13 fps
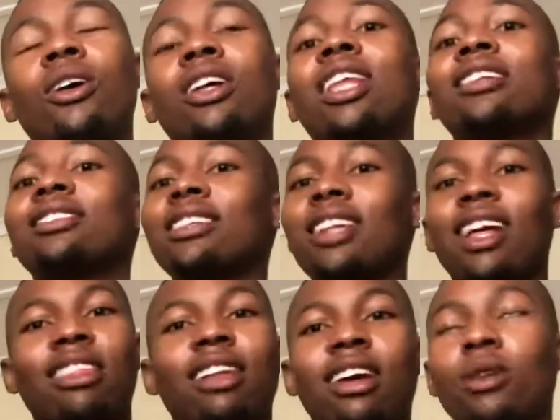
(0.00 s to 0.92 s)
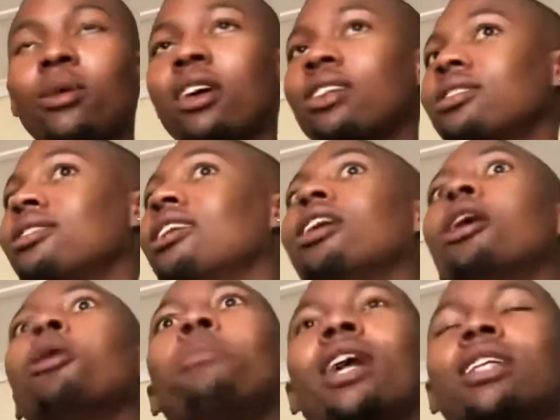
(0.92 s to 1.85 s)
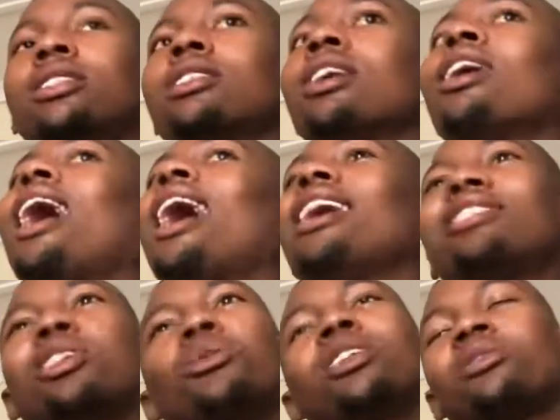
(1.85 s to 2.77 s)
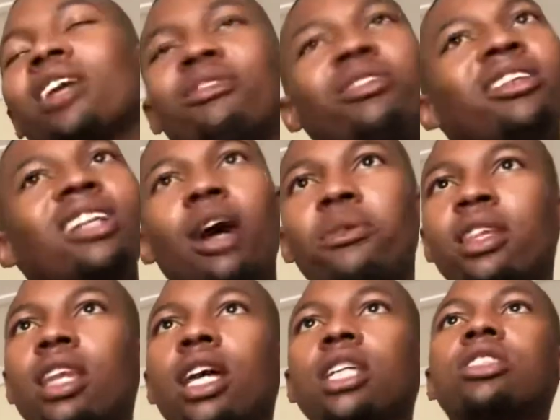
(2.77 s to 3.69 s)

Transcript: that's another one but I do it every now and then.